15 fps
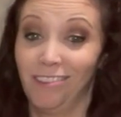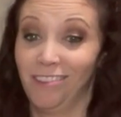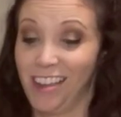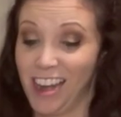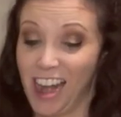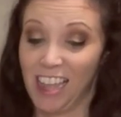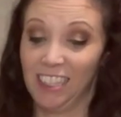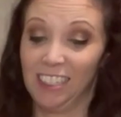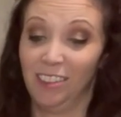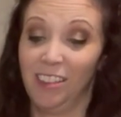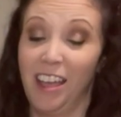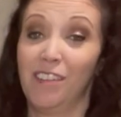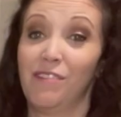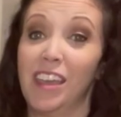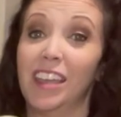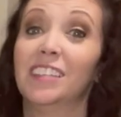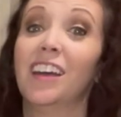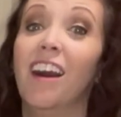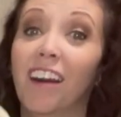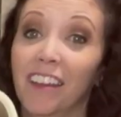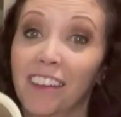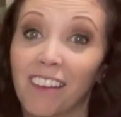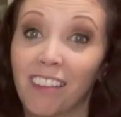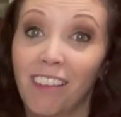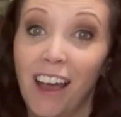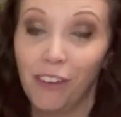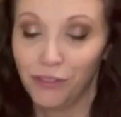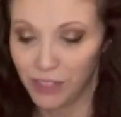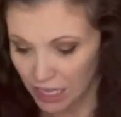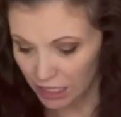And I still have a ton
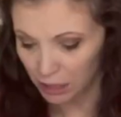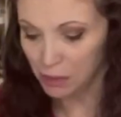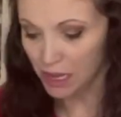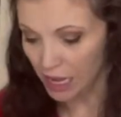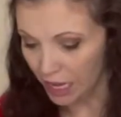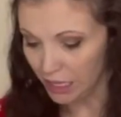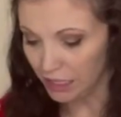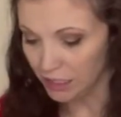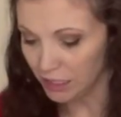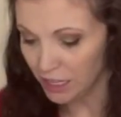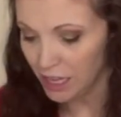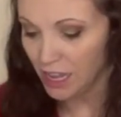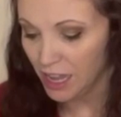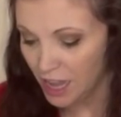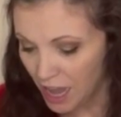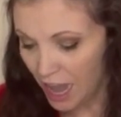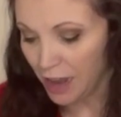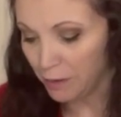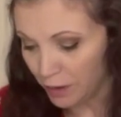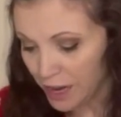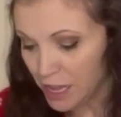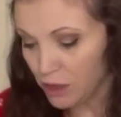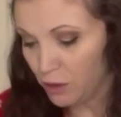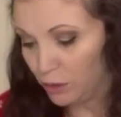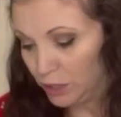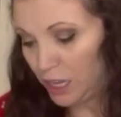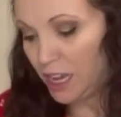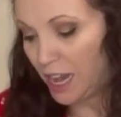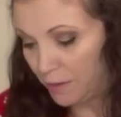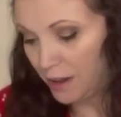left. And it's because I reuse
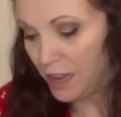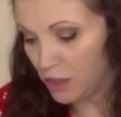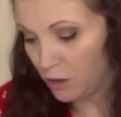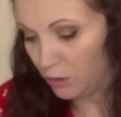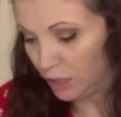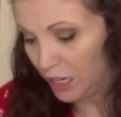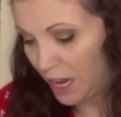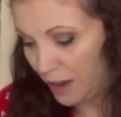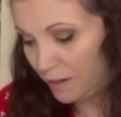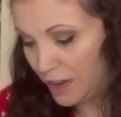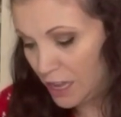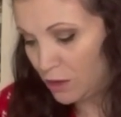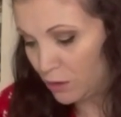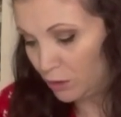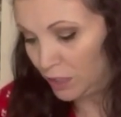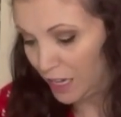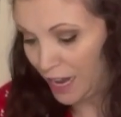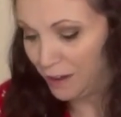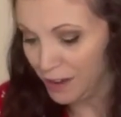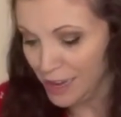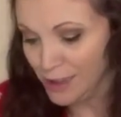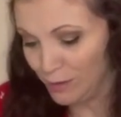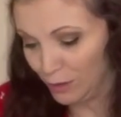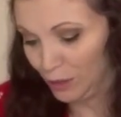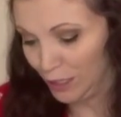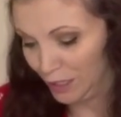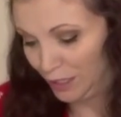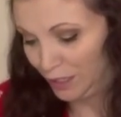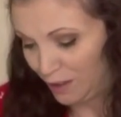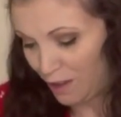and I reuse and I reuse and I reuse
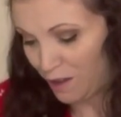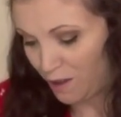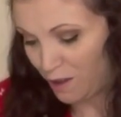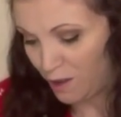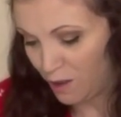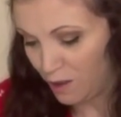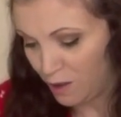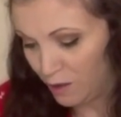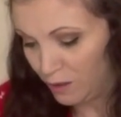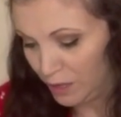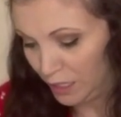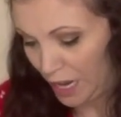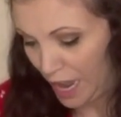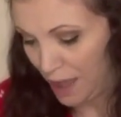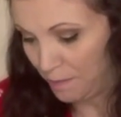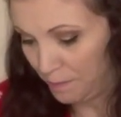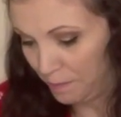all the time.